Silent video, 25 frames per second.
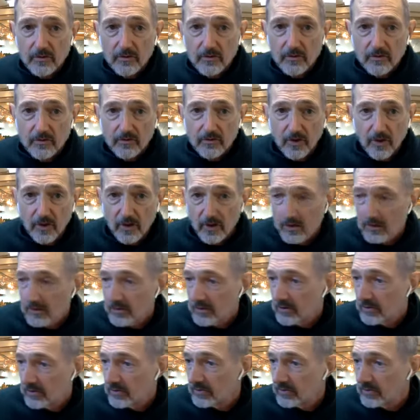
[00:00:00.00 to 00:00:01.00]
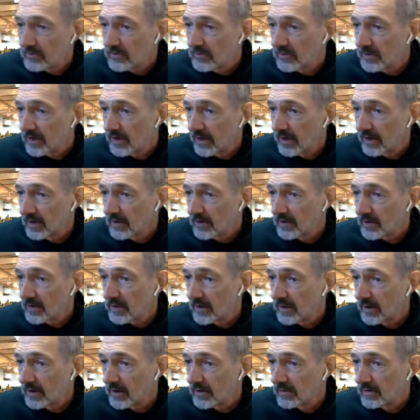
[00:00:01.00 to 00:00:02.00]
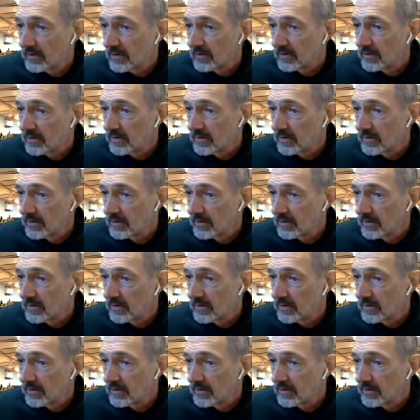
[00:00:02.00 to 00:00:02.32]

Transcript: So you now can.